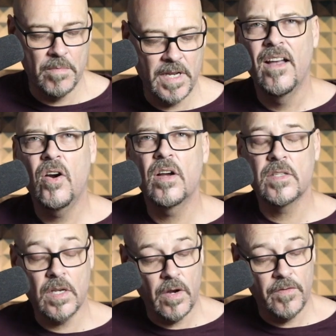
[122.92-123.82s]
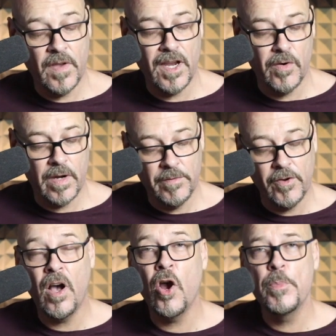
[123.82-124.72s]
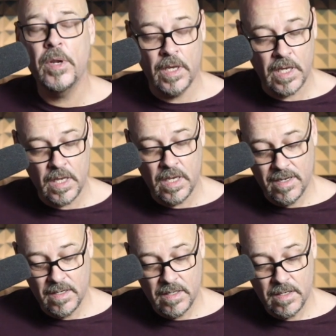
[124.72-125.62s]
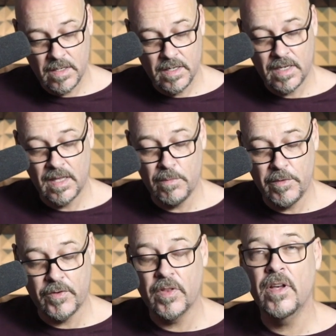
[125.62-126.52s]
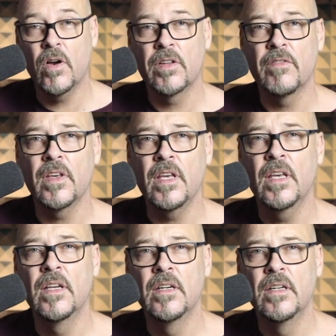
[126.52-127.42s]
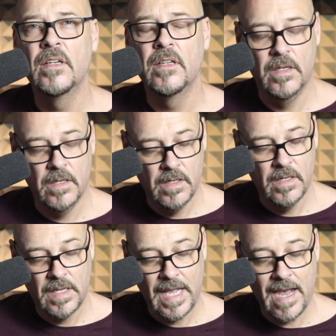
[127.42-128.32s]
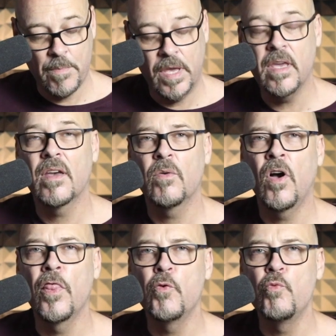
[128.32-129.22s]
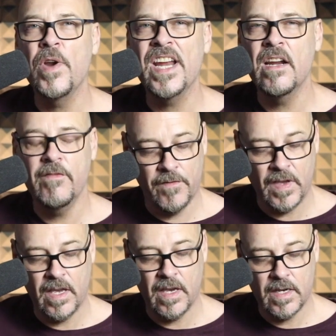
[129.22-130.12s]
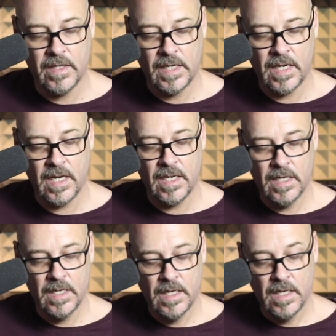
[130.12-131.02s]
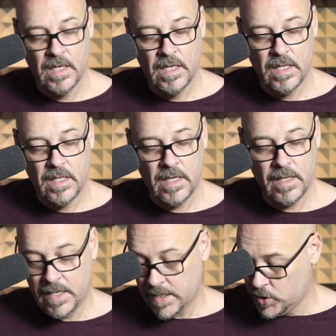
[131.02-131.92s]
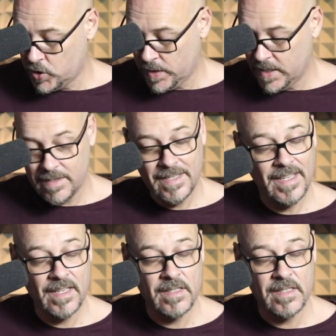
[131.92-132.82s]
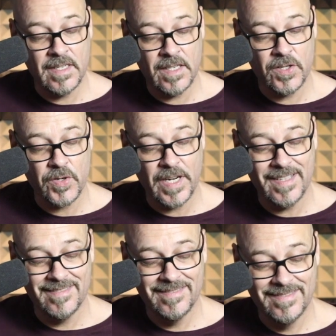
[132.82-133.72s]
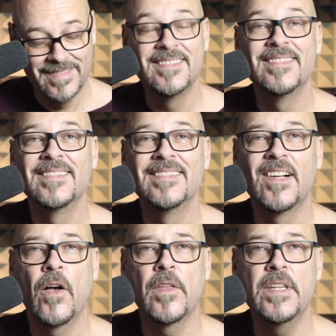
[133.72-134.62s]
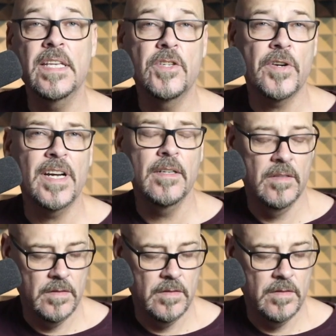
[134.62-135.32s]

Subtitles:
but all right, so fingering, we've got open E, and then we've got the octave E up here on the ring finger, okay? Now the next string is the sixth string on the D string.